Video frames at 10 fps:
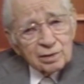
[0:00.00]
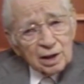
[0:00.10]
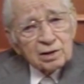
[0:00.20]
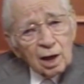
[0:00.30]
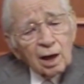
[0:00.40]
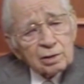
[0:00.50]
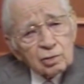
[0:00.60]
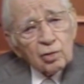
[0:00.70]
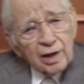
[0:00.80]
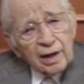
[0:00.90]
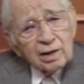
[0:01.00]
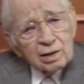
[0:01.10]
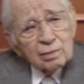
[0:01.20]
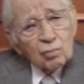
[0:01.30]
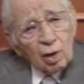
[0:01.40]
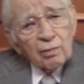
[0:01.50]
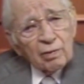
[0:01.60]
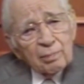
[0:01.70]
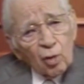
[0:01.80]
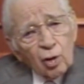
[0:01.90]
Did God create it? Were
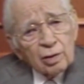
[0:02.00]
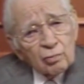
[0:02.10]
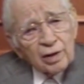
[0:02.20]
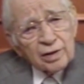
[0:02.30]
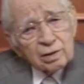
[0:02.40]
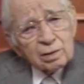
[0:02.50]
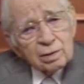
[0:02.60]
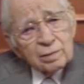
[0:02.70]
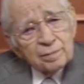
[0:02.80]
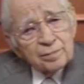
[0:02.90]
we born with it?